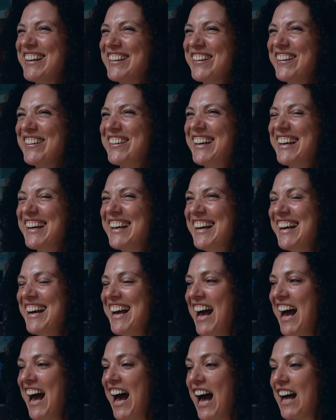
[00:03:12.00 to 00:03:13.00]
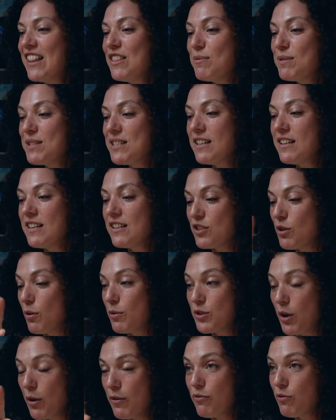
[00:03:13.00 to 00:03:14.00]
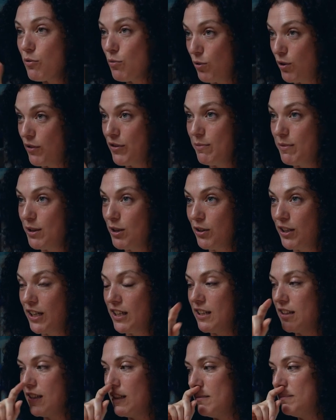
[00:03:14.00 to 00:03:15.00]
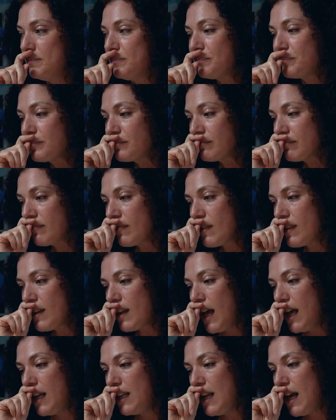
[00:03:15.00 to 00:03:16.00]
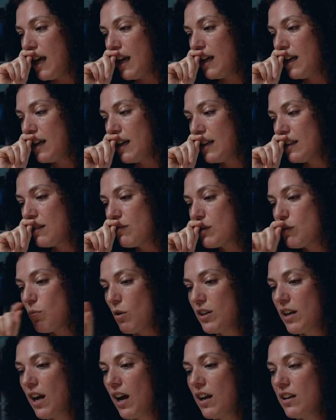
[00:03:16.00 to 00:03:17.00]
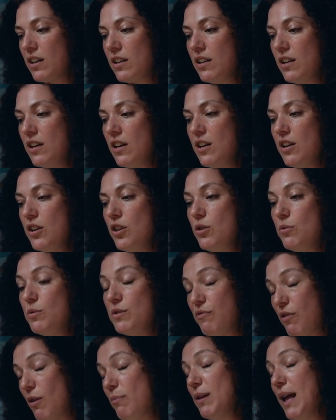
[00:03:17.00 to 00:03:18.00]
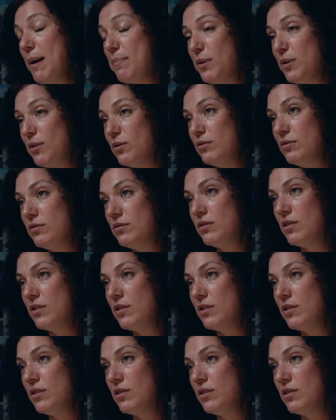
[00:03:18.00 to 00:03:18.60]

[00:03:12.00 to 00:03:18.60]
went on it. And there was so I was going through all of them and looking at them. And there was one guy who was from Blackpool